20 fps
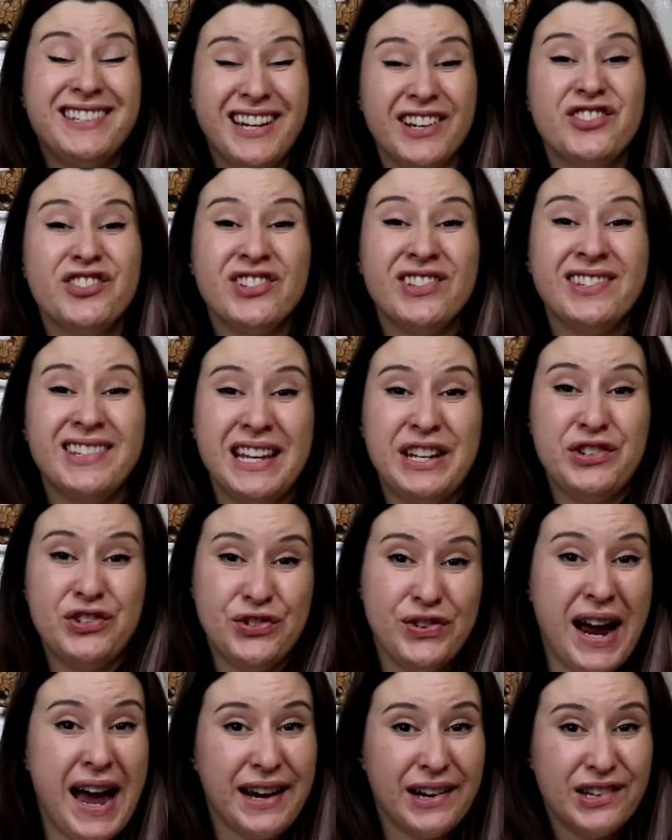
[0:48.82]
Dungeons and
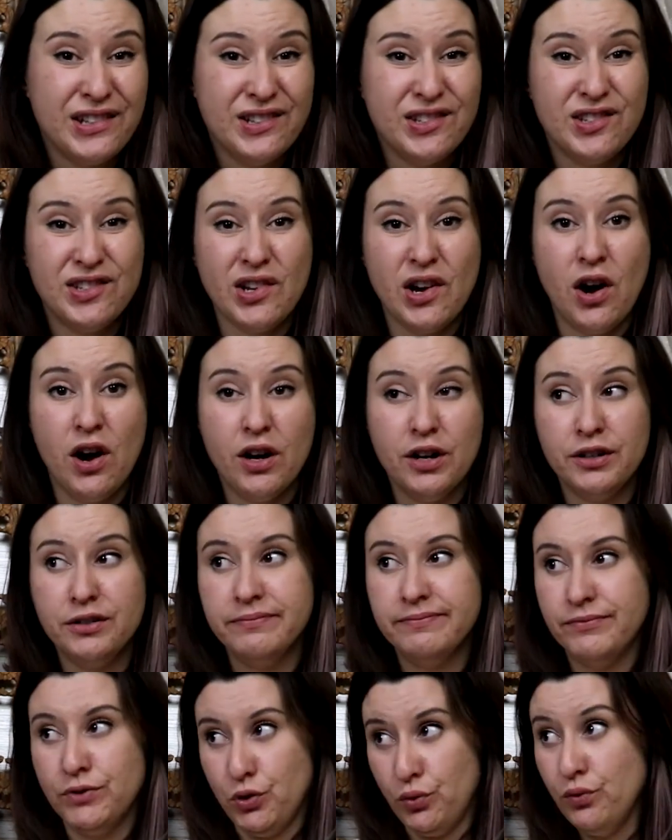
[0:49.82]
Dragons
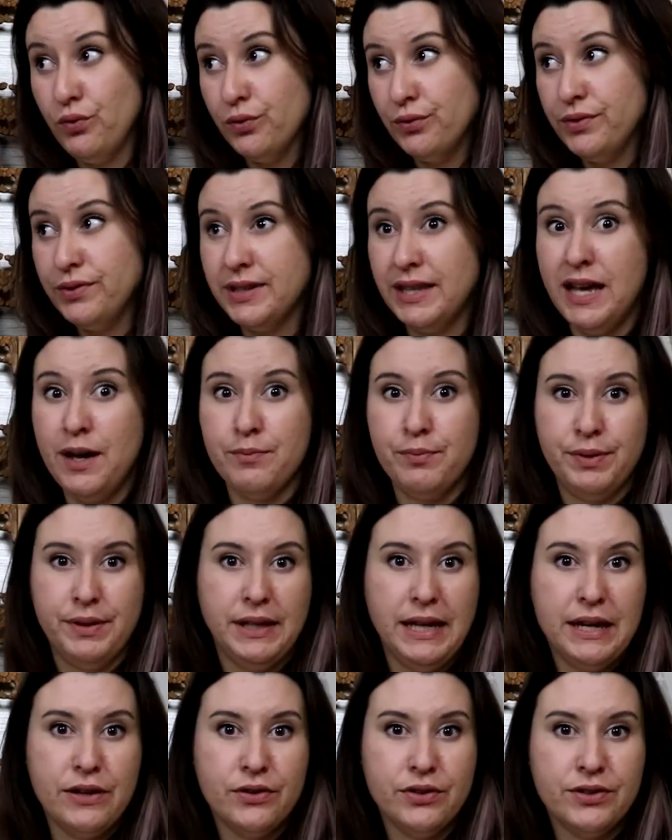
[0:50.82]
are tools that
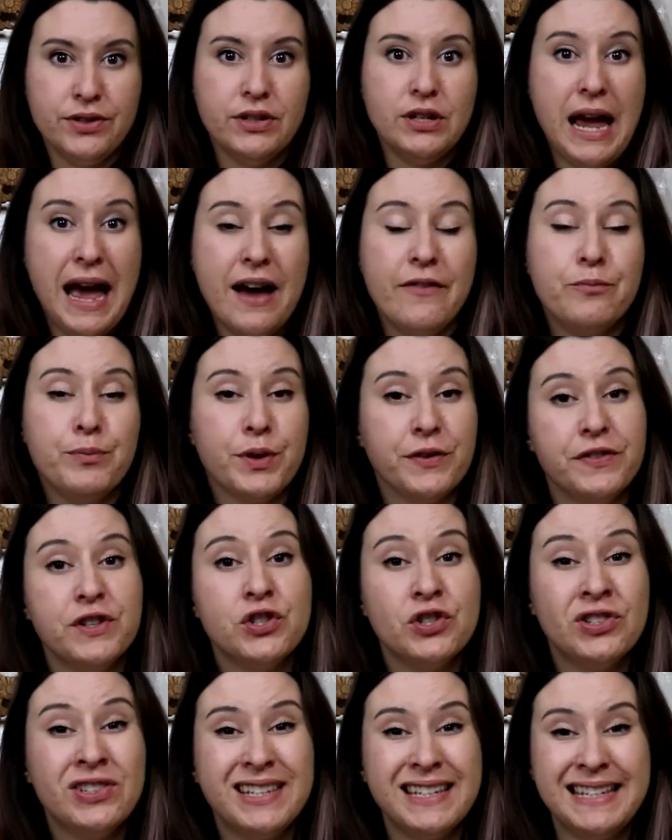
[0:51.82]
players have
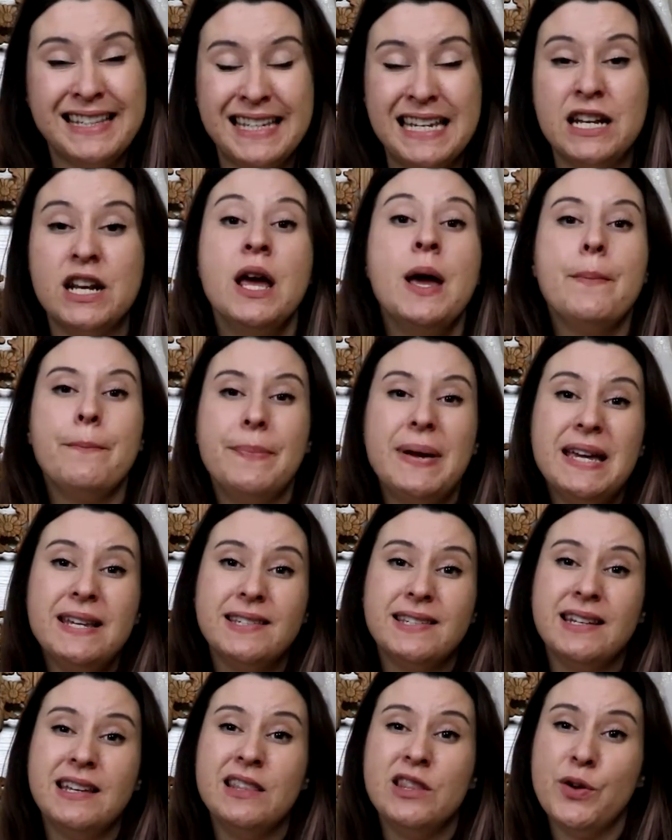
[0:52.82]
proficiencies in
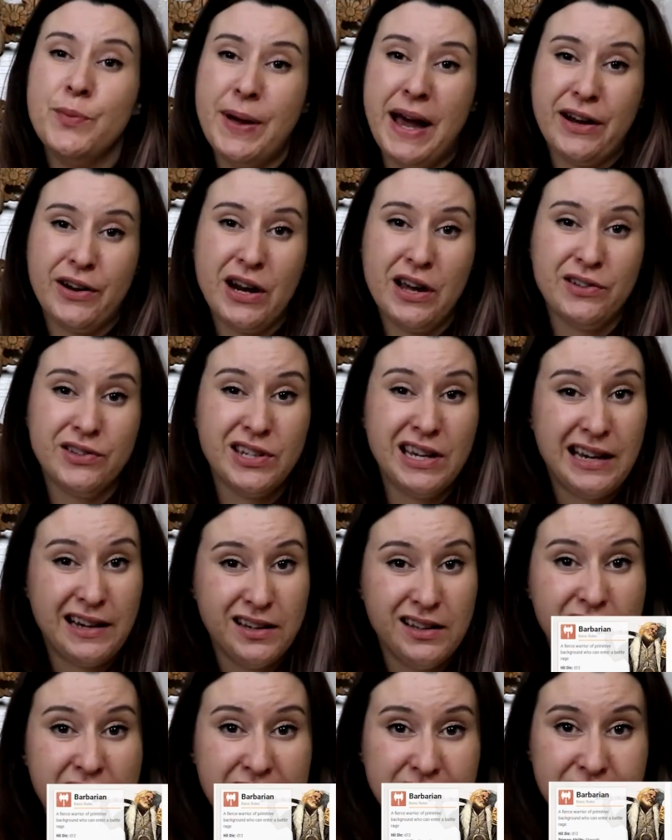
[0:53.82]
based in their backgrounds and
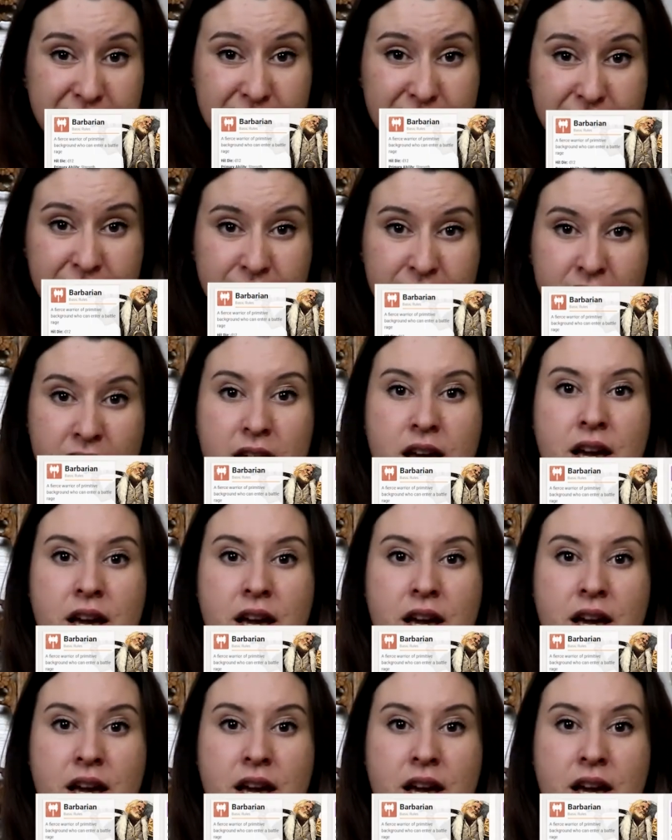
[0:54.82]
classes.